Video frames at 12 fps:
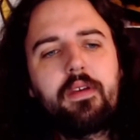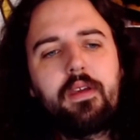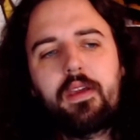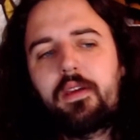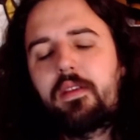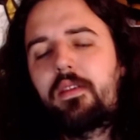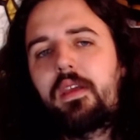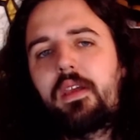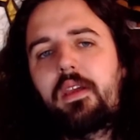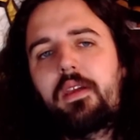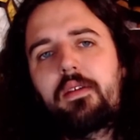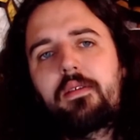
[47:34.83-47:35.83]
in
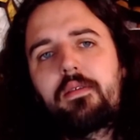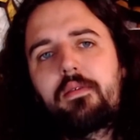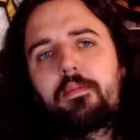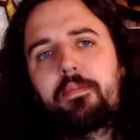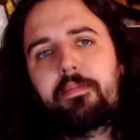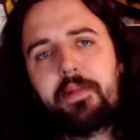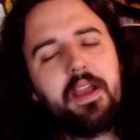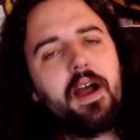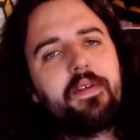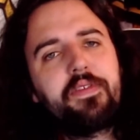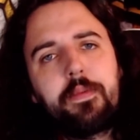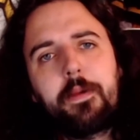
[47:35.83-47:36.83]
the
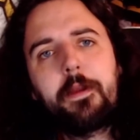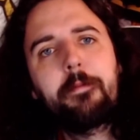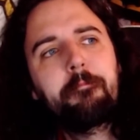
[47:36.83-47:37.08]
playoffs for me.